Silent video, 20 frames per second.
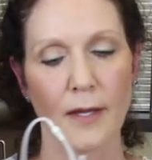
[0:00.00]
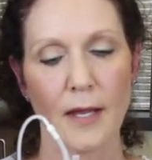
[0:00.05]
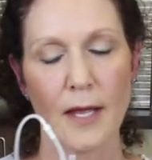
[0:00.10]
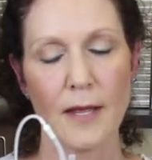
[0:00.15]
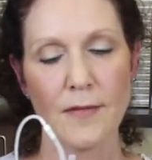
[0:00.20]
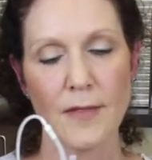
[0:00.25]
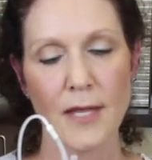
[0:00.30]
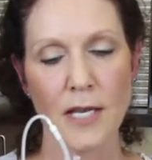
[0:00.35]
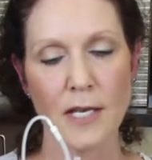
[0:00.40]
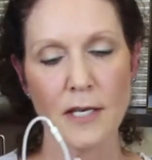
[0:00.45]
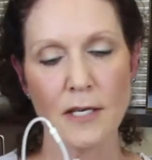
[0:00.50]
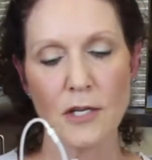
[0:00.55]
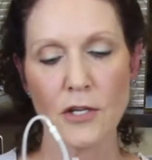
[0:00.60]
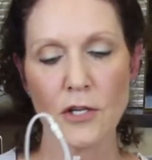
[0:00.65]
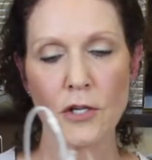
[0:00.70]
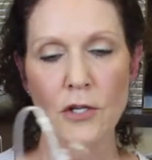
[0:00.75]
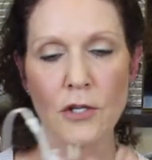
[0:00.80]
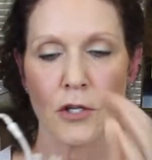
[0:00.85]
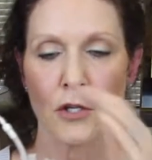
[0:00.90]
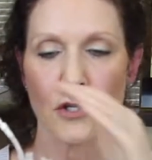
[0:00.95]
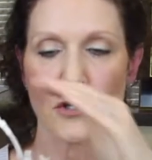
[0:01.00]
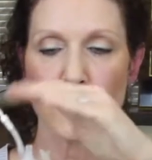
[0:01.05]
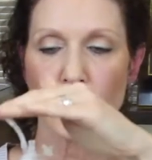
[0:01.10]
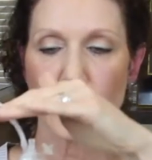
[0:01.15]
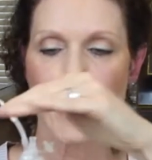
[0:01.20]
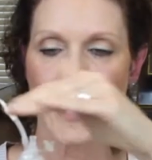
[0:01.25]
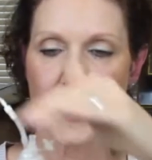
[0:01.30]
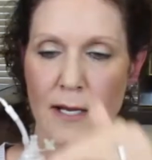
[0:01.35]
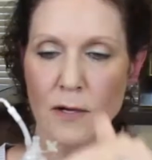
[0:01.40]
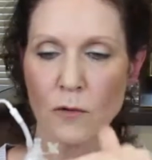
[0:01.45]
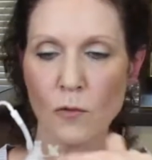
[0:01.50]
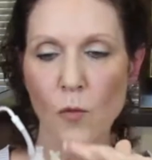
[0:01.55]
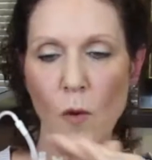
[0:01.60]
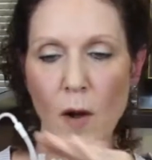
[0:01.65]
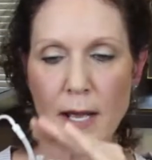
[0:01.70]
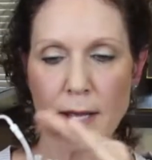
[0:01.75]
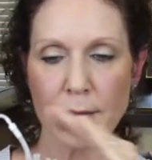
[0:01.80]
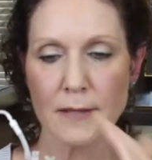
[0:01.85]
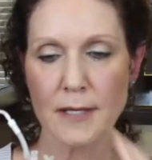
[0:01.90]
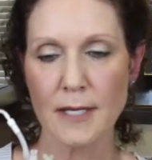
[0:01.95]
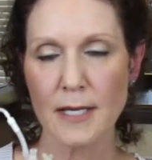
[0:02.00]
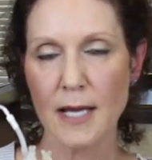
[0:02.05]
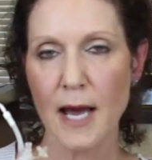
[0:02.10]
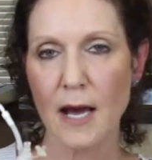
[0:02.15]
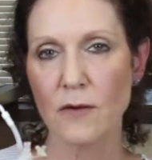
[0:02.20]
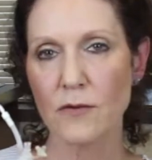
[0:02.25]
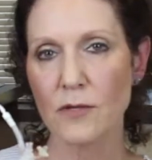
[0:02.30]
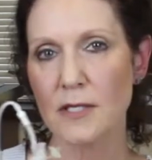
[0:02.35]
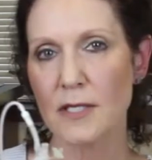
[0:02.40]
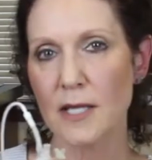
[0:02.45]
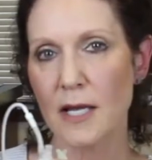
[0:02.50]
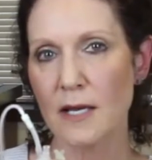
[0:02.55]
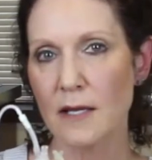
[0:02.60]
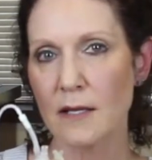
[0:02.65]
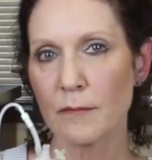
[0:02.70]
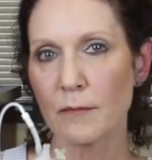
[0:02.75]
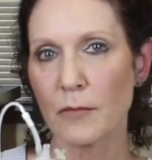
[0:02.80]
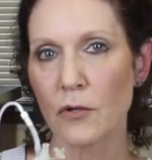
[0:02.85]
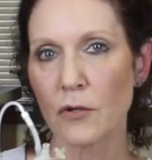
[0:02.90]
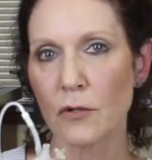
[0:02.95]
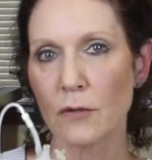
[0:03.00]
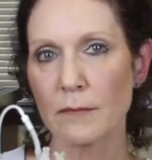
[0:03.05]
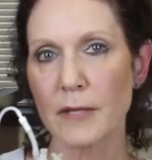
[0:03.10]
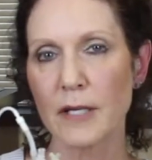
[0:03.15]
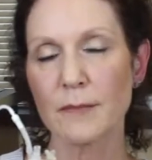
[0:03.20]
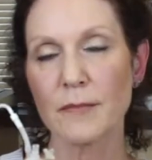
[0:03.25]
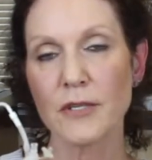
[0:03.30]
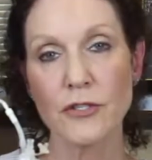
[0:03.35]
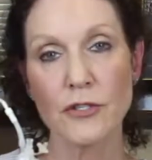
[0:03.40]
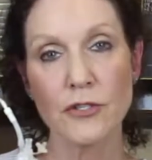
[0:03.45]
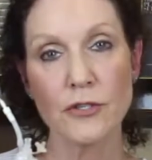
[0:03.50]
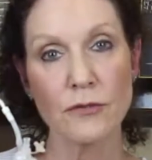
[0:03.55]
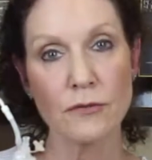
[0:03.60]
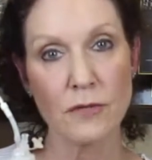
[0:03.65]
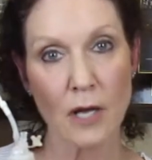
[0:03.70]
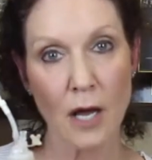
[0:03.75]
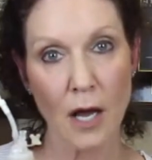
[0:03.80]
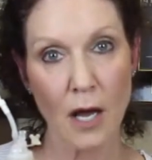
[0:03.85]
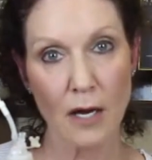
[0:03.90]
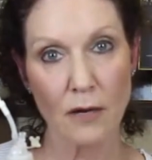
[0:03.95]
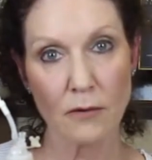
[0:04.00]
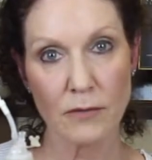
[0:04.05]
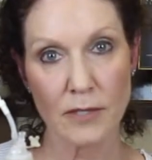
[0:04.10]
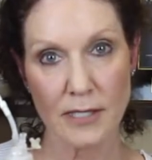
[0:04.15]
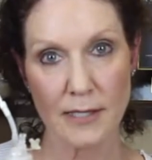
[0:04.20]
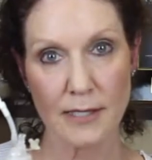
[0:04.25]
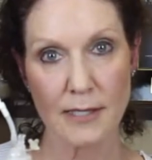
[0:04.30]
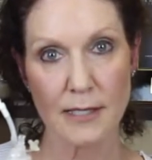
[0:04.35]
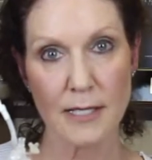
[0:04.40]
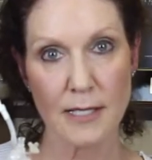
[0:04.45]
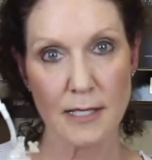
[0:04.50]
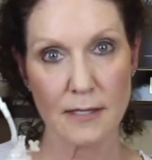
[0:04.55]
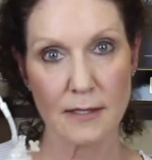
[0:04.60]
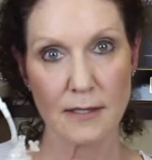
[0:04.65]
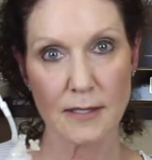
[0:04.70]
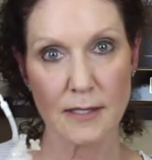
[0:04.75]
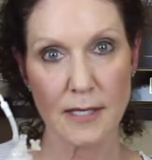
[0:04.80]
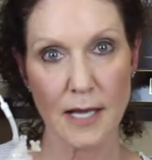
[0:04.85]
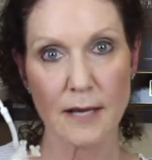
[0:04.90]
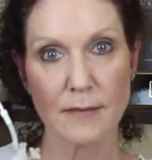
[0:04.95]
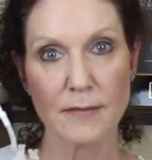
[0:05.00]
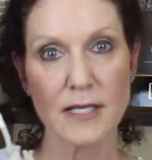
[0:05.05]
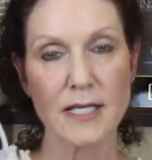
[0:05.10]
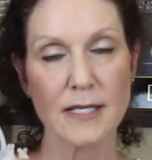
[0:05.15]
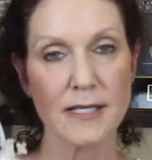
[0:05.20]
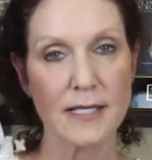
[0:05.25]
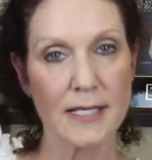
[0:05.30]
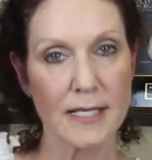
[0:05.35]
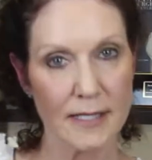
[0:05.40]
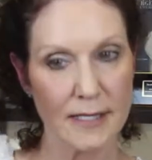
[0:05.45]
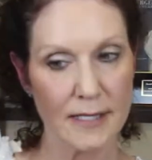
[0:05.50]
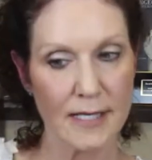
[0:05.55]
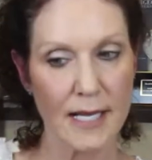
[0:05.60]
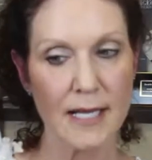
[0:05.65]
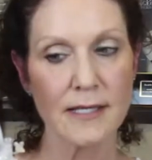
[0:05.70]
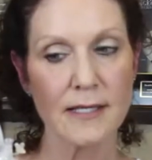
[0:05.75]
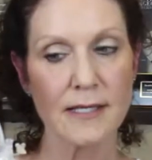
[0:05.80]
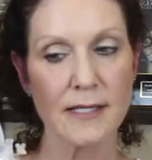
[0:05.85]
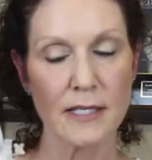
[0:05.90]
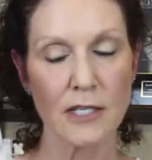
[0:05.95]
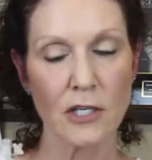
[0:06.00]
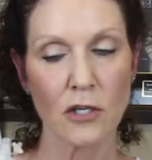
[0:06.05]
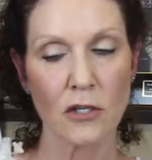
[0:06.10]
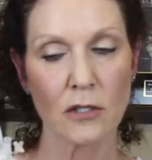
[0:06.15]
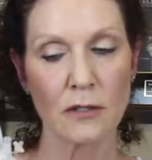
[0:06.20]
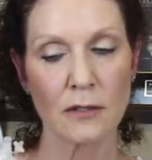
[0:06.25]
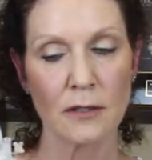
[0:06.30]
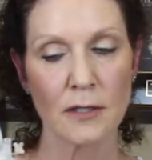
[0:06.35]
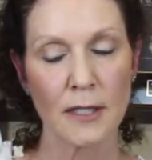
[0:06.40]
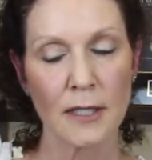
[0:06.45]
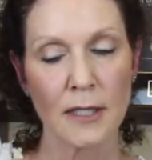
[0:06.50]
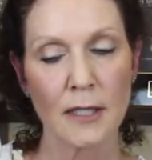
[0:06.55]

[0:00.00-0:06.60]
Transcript: And then you can wipe the outside of the bulb, but do not rinse the inside because the inside's sterile.